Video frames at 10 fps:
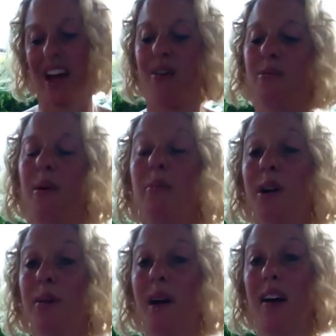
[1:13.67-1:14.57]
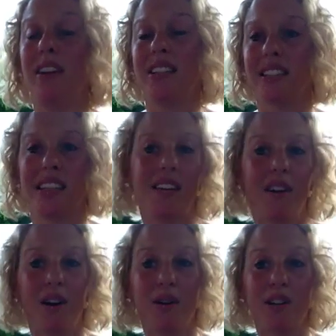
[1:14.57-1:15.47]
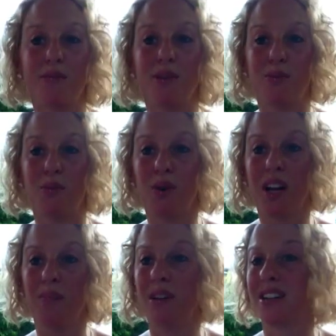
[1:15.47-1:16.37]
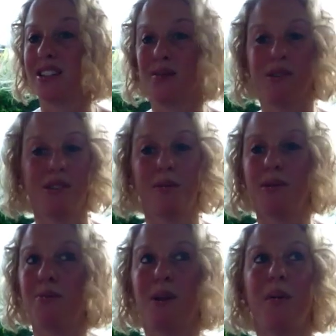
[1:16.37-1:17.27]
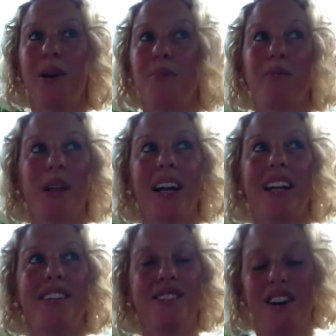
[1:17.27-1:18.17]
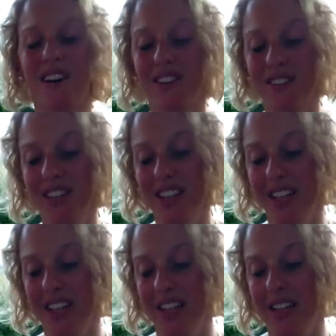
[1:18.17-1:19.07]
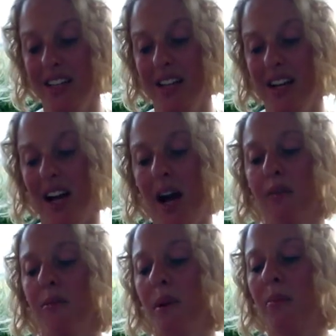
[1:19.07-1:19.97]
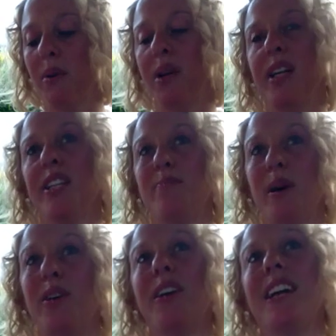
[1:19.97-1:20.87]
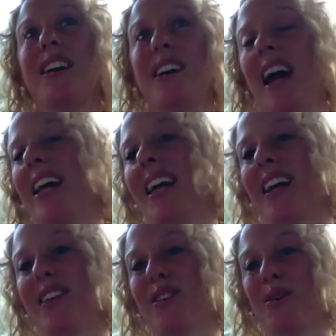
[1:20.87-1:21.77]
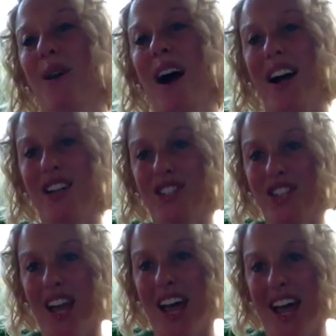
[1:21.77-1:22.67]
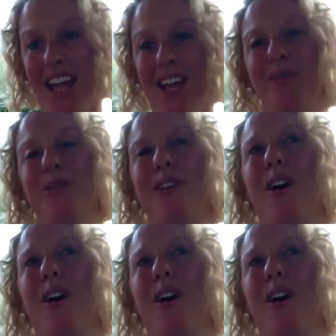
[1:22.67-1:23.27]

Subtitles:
I remember him having to leave on Christmas morning because the whistle was blowing and playing his song. I remember his bunker gear hanging in the garage, and it was